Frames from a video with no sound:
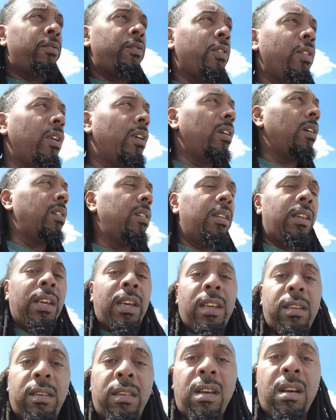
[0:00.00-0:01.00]
for
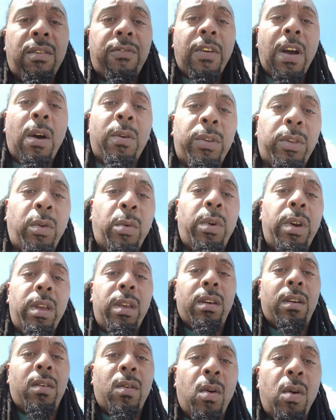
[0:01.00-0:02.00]
Landstar, for our
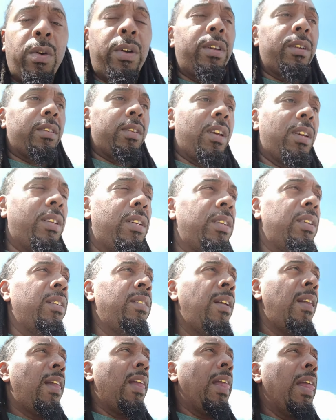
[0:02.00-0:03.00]
3-year orientation.
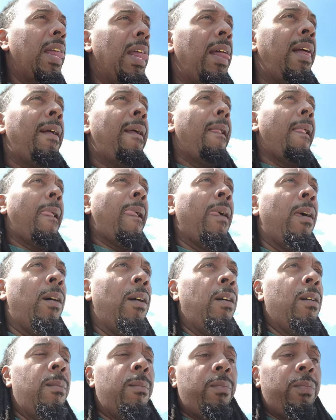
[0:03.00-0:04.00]

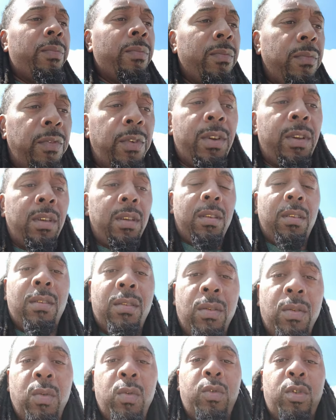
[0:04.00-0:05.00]
For
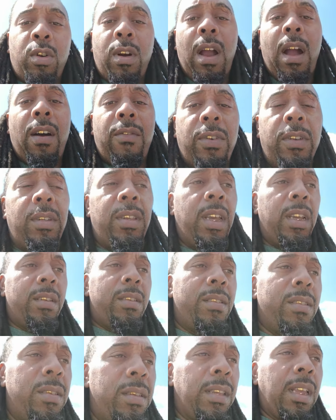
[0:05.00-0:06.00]
the new drivers that's
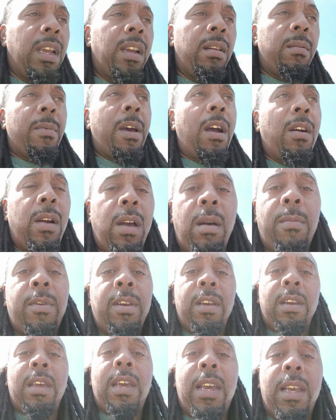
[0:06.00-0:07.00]
thinking about
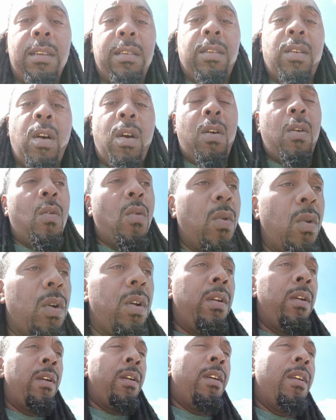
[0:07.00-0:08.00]
coming to Landstar, or
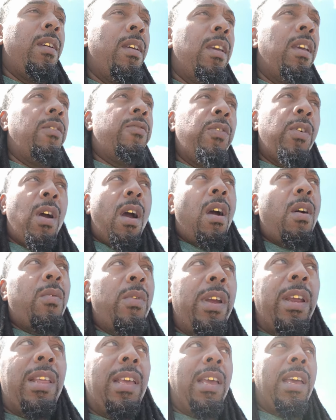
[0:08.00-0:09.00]
if you're
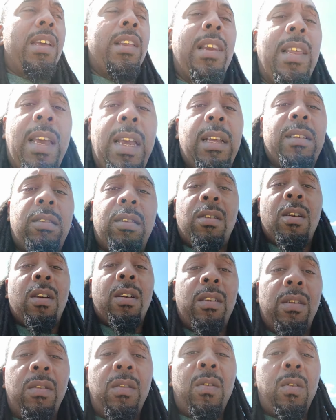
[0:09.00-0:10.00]
already at
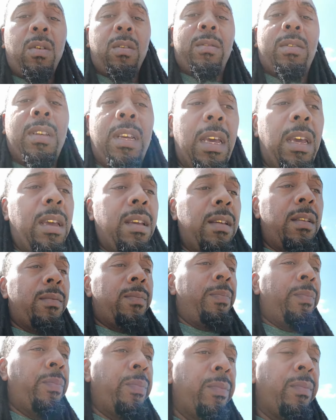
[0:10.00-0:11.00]
Landstar, you know what I'm saying?
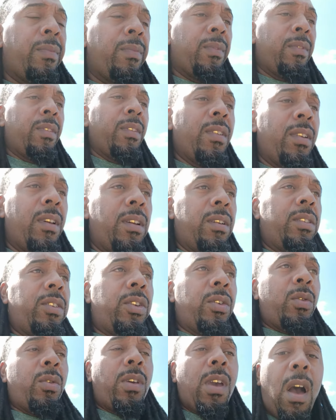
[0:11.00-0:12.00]
I'll
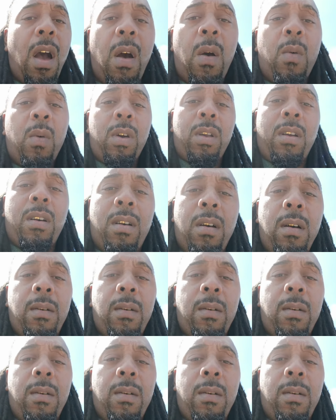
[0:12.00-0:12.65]
show y'all what,